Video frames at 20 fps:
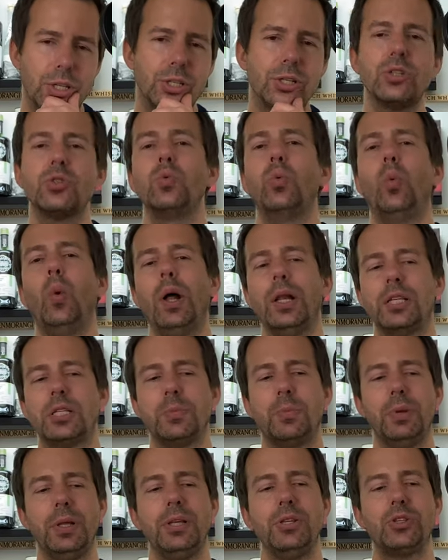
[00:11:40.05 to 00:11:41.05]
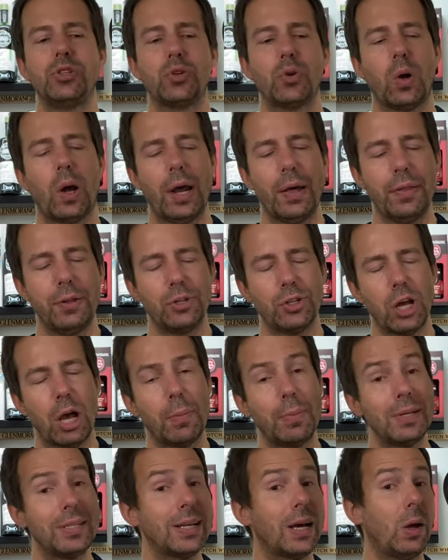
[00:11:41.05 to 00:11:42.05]
please try the
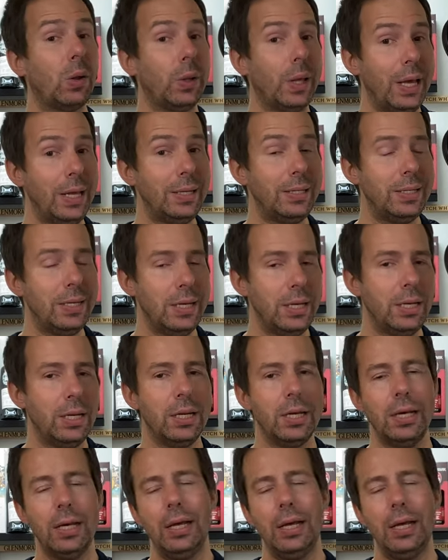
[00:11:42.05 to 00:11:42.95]
Tomintoul 18